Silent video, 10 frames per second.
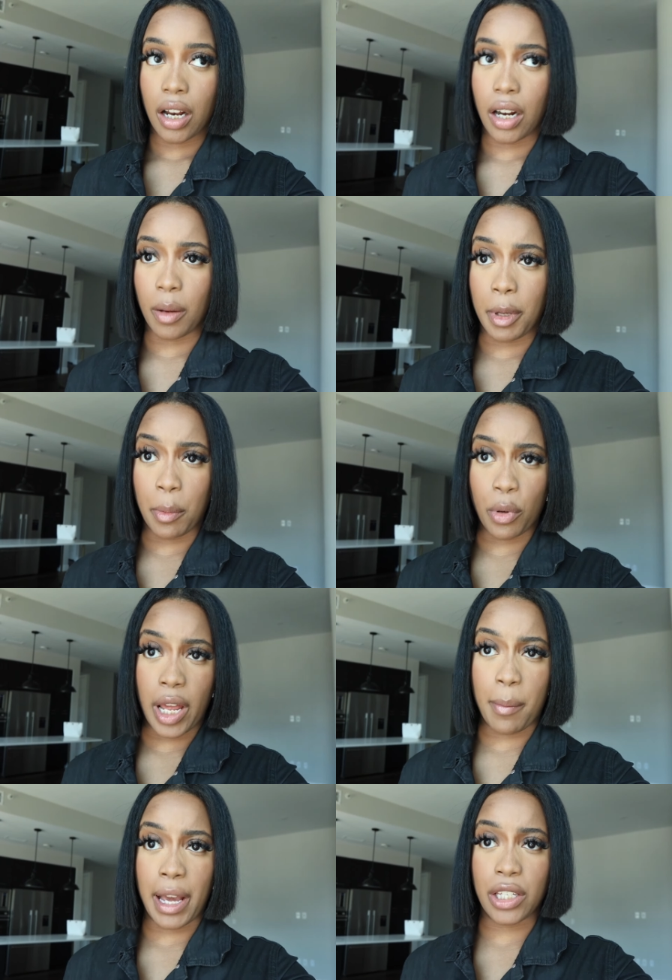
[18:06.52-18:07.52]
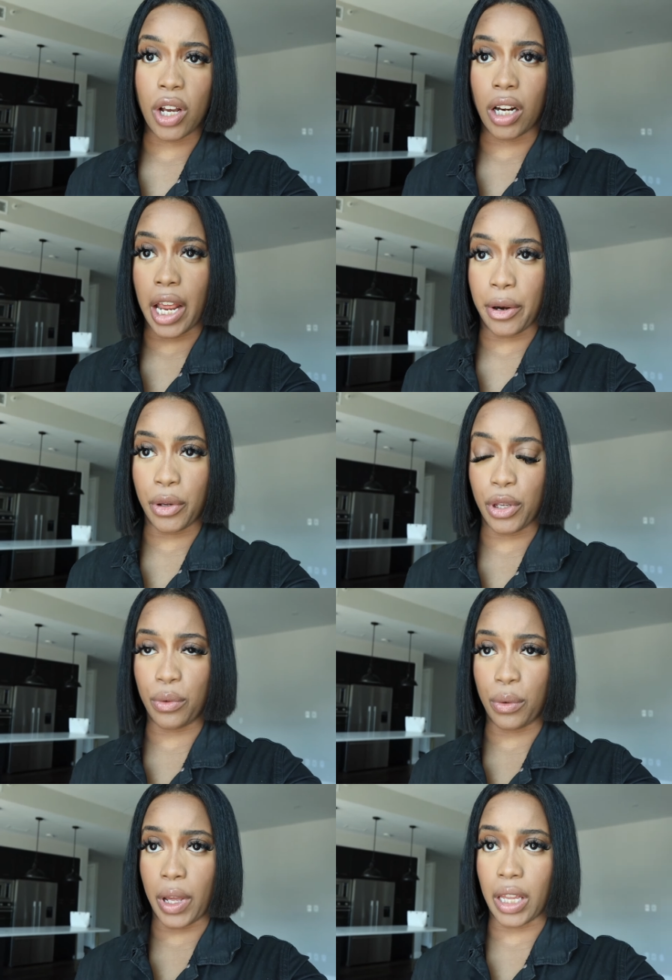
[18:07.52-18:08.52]
The people that might talk down on you,
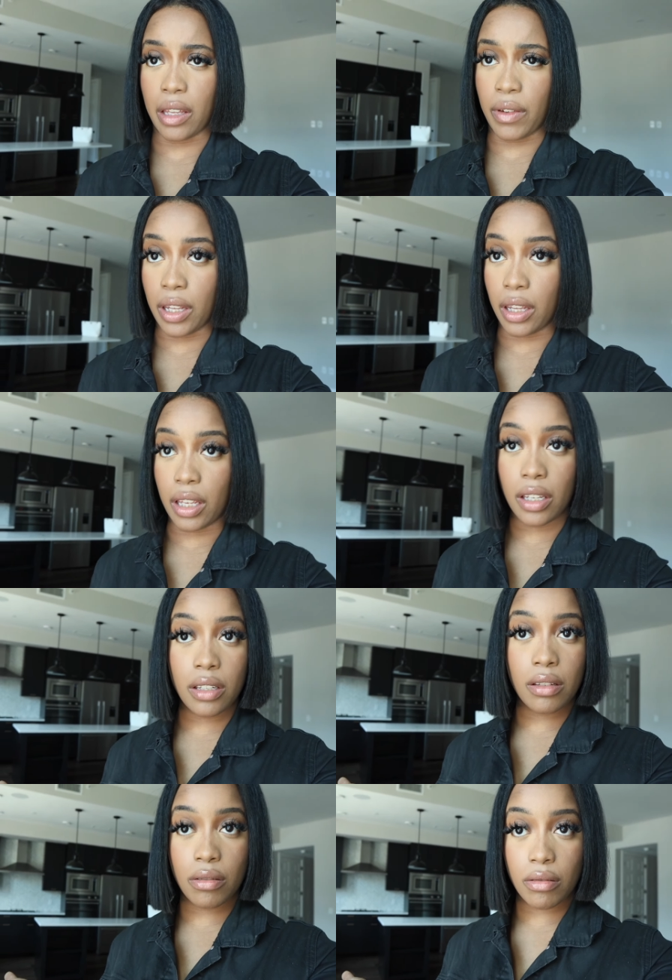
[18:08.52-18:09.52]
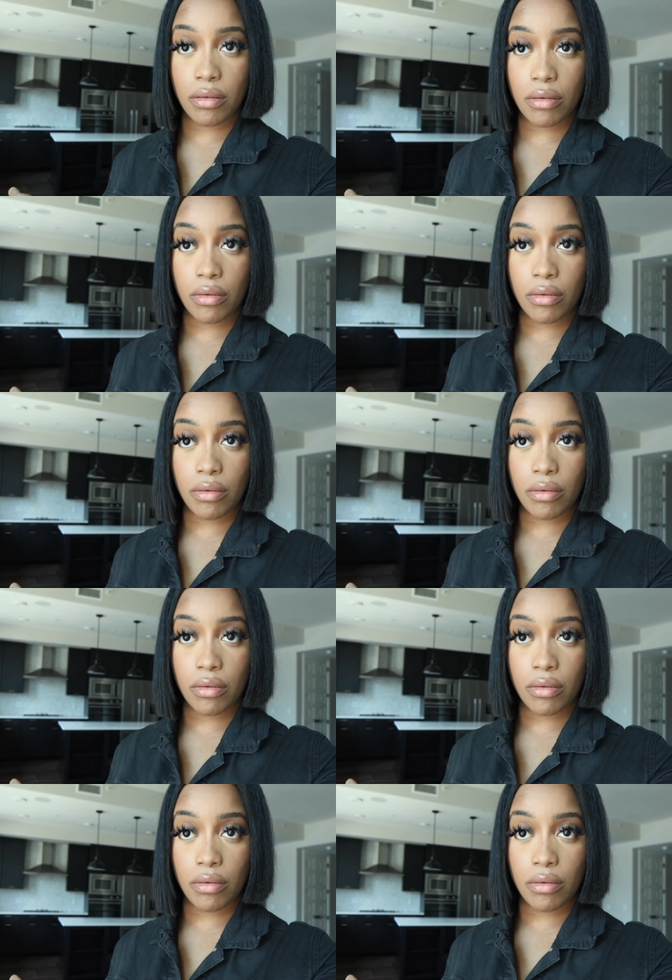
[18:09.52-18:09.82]
do they live in this?